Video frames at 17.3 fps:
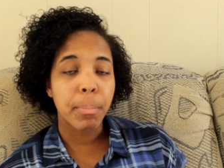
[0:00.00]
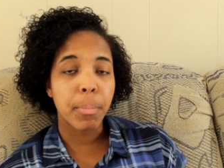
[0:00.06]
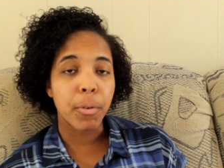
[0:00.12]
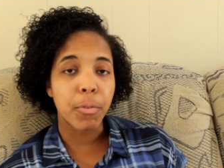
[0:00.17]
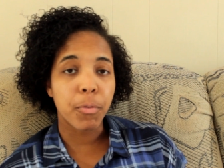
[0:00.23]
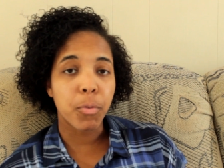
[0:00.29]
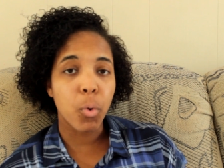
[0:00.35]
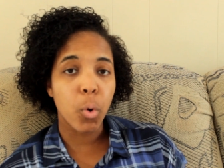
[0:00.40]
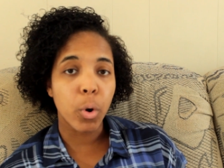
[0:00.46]

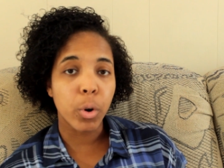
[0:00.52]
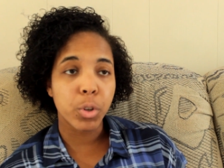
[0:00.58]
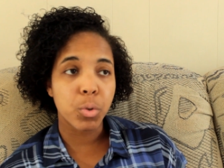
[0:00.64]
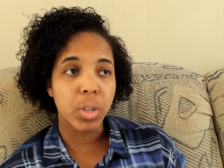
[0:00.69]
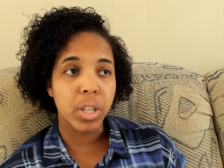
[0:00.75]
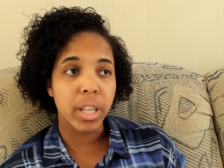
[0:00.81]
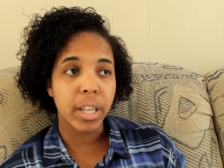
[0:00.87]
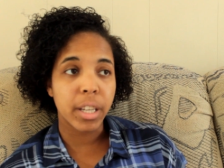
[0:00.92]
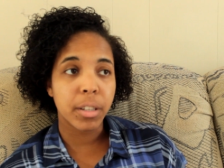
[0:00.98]
before you
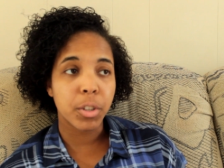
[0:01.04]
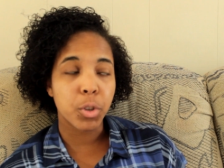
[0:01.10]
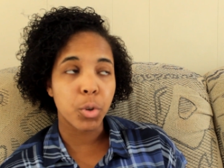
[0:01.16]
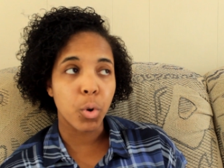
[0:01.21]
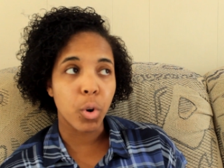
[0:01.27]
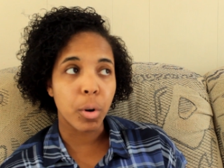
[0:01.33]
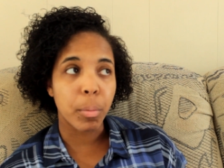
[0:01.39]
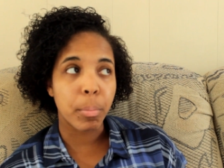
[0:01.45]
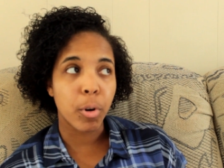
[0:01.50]
get
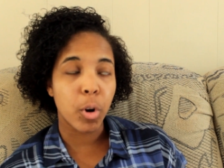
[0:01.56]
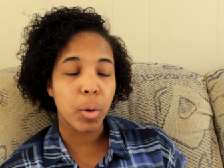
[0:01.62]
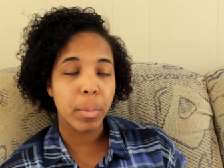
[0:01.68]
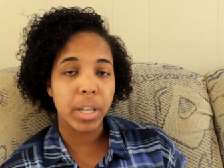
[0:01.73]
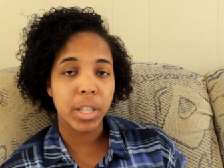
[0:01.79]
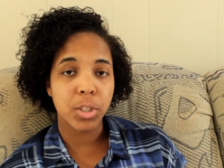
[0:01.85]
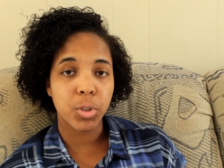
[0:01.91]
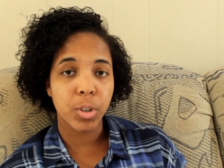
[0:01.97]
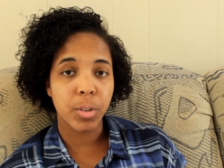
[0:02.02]
your
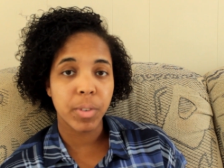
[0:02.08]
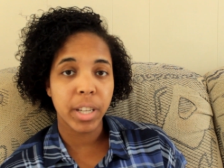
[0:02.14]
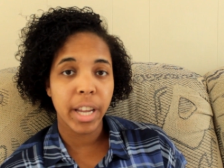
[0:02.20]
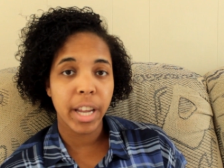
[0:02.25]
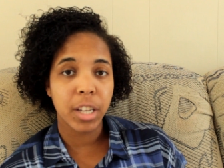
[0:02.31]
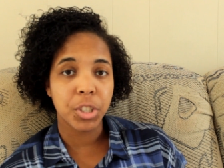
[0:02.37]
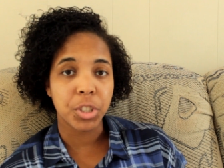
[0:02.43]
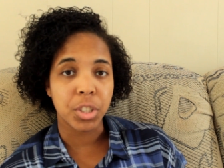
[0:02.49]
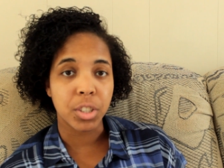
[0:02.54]
permanent
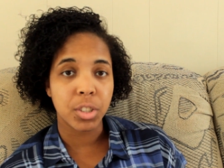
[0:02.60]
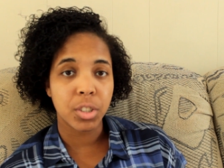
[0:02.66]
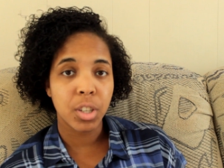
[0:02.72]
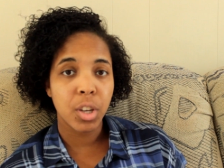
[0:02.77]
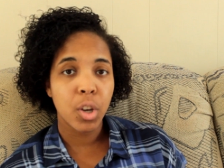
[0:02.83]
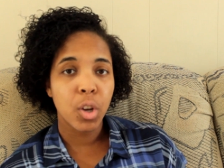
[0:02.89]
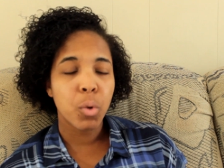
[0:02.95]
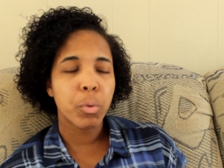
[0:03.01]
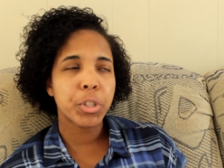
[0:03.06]
certifications,
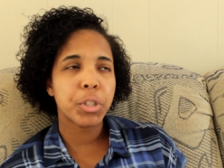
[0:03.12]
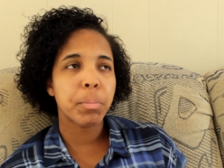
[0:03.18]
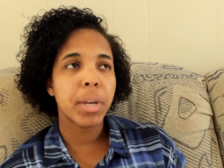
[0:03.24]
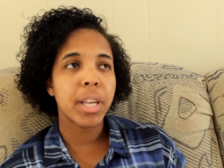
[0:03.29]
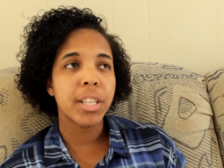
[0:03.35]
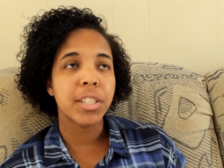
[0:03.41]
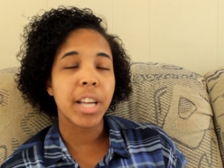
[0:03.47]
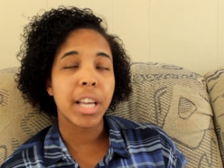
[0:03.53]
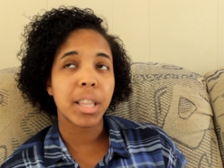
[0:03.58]
which
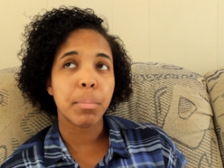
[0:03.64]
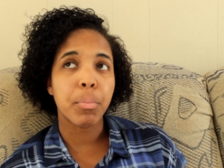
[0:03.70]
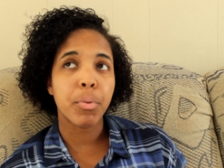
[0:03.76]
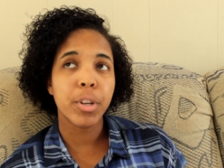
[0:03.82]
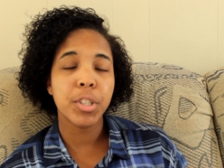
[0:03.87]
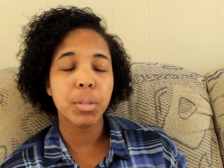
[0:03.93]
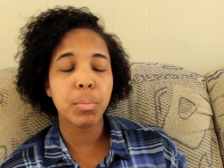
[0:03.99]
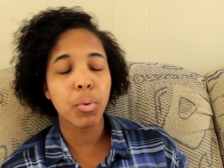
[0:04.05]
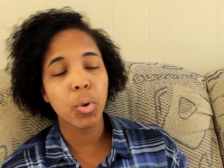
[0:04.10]
means that the
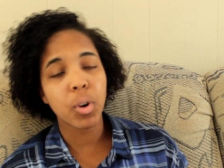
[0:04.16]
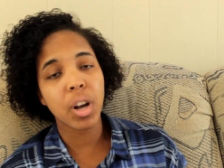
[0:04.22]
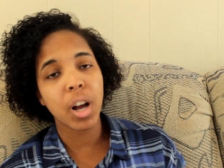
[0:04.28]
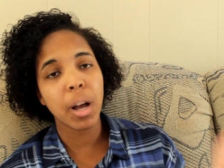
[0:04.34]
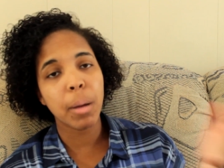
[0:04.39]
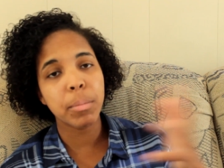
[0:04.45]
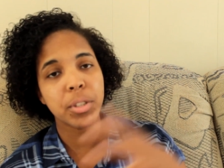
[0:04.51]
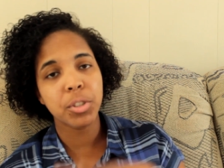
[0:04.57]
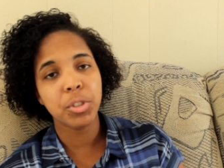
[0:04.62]
principal
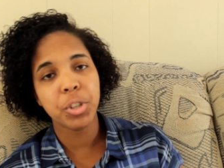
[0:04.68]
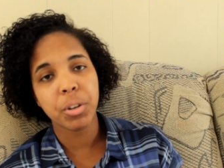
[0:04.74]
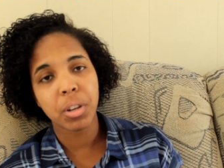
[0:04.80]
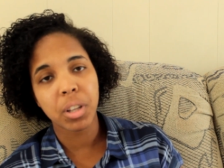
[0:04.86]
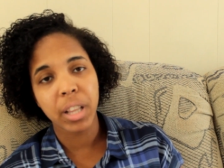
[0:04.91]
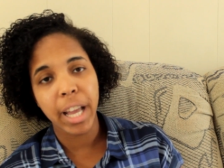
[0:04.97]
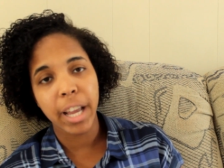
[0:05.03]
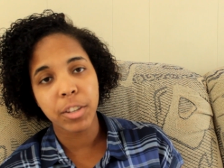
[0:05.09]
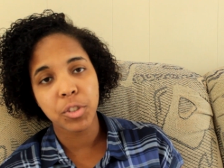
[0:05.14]
comes into your
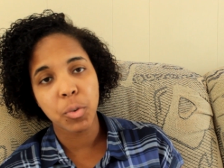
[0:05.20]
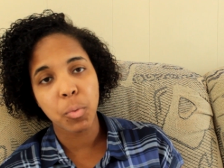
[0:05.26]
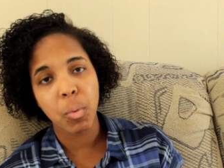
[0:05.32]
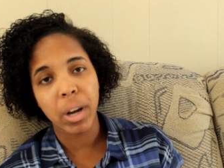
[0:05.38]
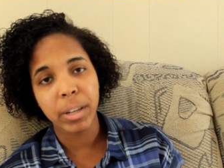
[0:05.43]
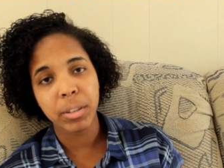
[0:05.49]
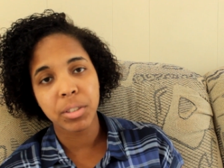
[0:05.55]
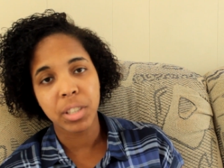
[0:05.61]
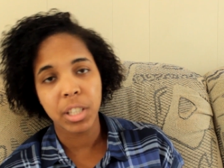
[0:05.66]
classroom
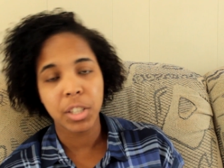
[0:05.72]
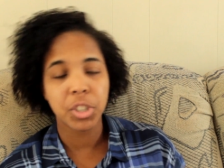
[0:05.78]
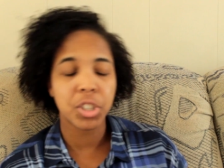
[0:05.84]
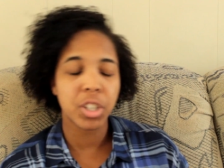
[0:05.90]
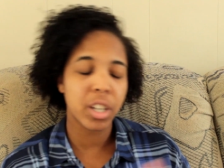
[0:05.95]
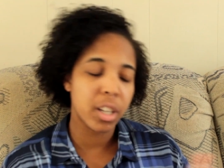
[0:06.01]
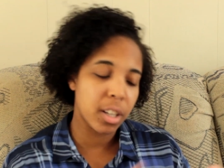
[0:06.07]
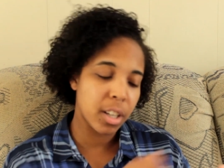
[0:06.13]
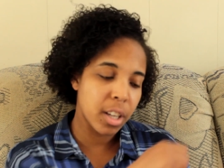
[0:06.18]
while you're
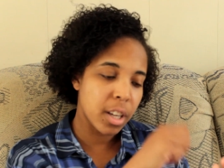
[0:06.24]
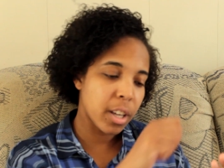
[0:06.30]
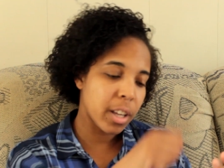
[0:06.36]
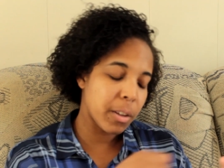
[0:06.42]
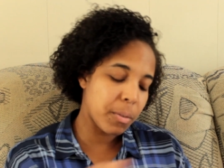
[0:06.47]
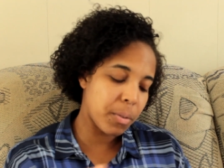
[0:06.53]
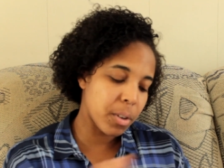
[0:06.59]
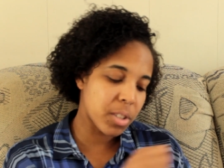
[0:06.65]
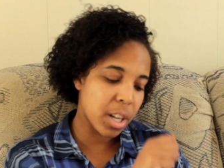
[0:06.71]
teaching,
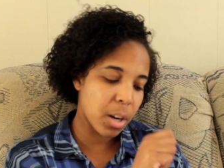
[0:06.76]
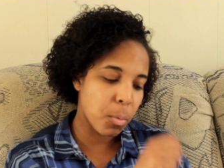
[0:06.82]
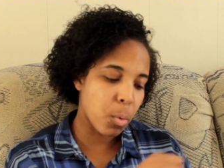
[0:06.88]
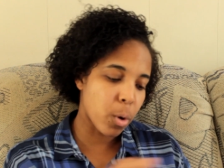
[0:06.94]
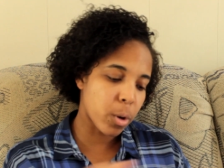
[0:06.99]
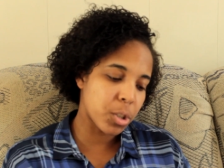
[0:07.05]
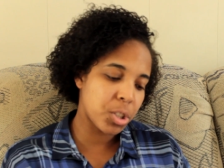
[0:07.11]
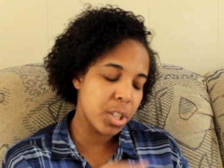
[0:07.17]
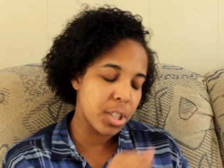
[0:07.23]
fills out a
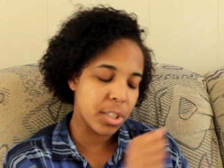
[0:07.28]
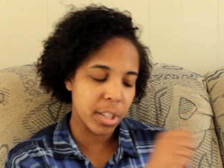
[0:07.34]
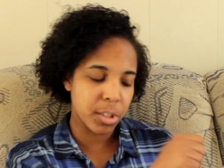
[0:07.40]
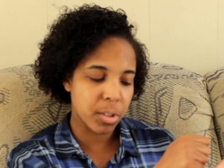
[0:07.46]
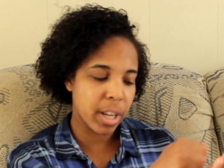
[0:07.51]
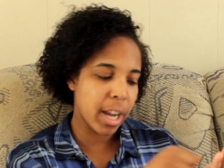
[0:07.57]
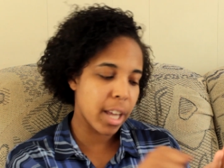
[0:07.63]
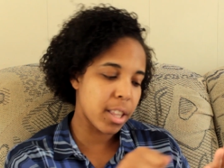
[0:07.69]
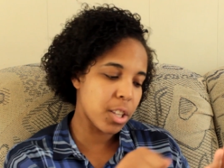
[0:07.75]
worksheet, says,
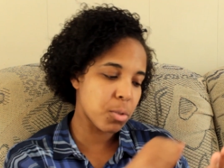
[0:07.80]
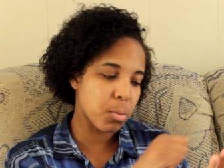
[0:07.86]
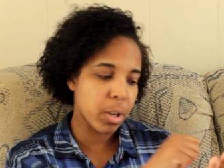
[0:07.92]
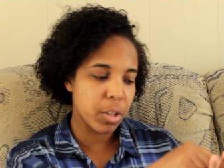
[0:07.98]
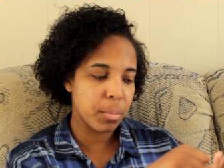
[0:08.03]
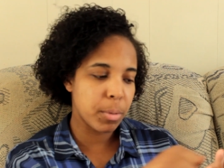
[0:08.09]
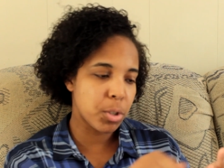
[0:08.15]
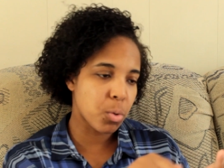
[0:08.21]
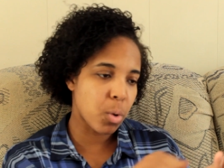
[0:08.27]
okay, this is what
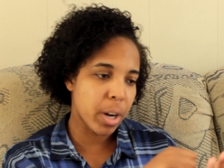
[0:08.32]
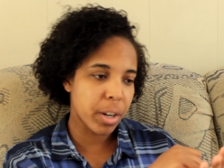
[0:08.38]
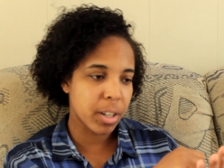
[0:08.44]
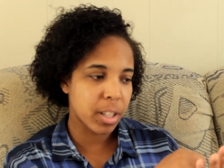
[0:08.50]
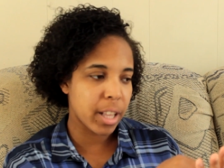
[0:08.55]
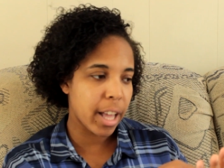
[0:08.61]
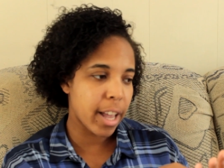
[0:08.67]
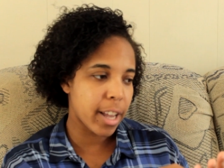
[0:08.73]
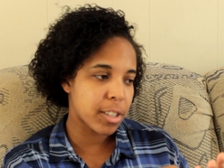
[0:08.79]
you've been doing in your
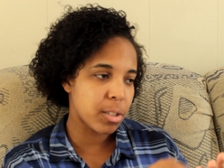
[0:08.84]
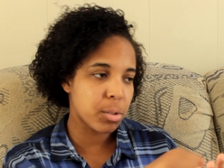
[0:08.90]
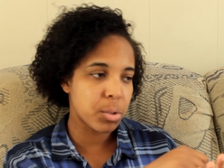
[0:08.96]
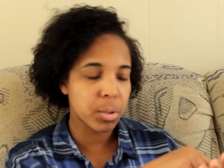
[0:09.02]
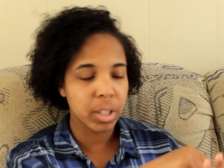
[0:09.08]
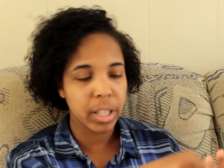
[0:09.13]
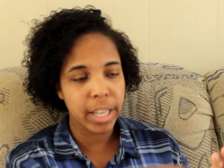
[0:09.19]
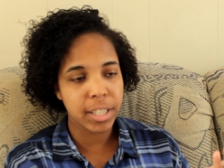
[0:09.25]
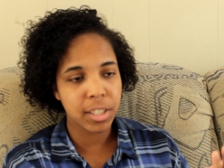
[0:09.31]
class, this is
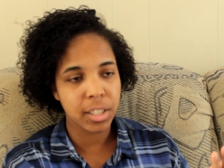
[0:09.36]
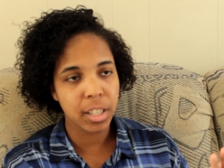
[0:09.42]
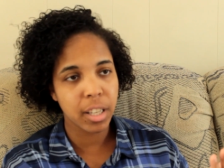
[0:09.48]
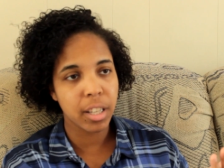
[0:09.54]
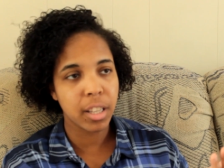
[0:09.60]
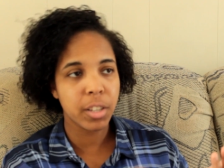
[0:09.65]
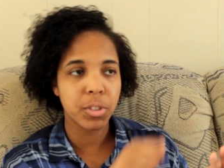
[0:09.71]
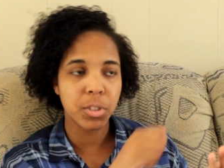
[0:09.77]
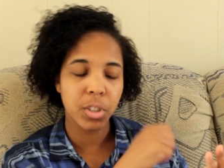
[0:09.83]
your
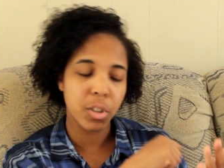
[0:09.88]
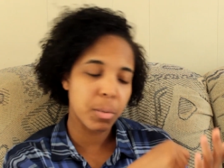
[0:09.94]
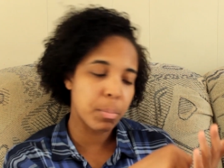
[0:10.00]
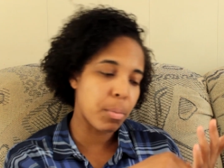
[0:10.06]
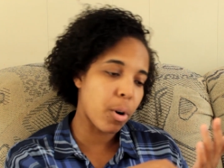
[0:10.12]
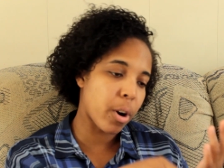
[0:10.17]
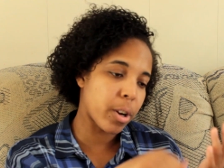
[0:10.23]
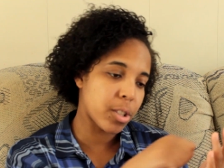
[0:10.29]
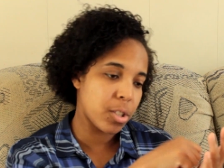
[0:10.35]
lesson, these are the good
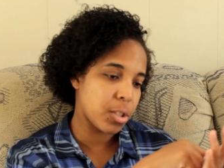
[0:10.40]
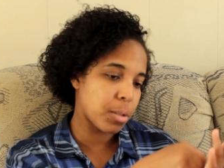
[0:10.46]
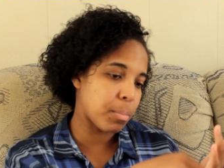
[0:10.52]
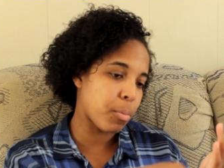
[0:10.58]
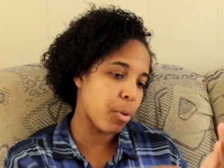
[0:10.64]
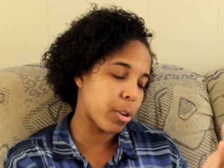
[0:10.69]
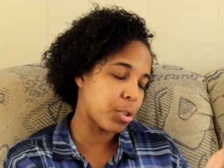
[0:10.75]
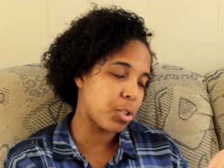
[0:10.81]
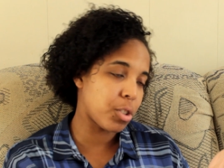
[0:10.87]
parts, these are the
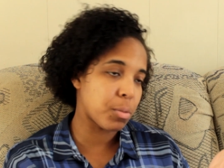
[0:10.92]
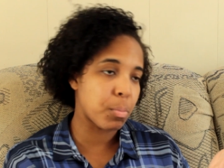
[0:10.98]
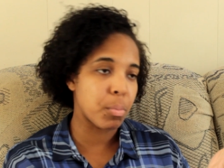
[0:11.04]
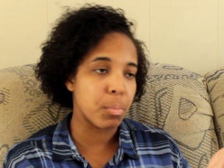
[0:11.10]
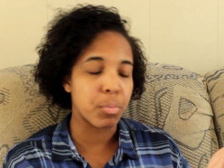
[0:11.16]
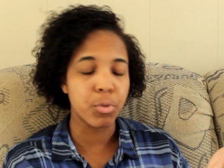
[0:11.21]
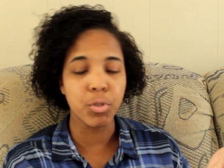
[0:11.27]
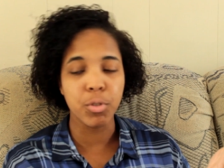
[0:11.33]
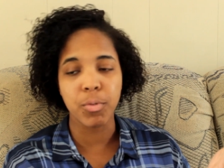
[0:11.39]
parts you need to
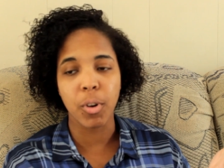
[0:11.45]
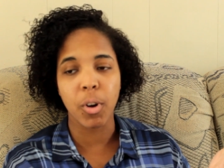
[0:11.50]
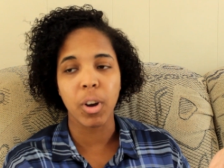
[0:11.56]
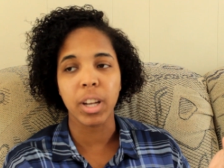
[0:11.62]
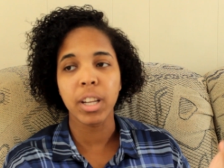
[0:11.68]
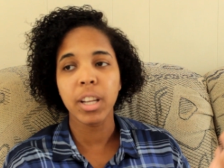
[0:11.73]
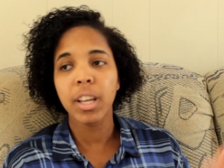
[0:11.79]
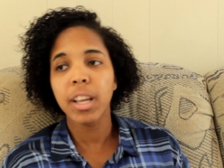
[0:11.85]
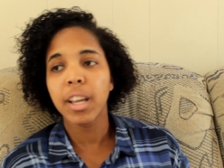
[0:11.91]
improve
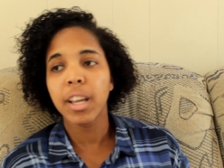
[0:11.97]
on.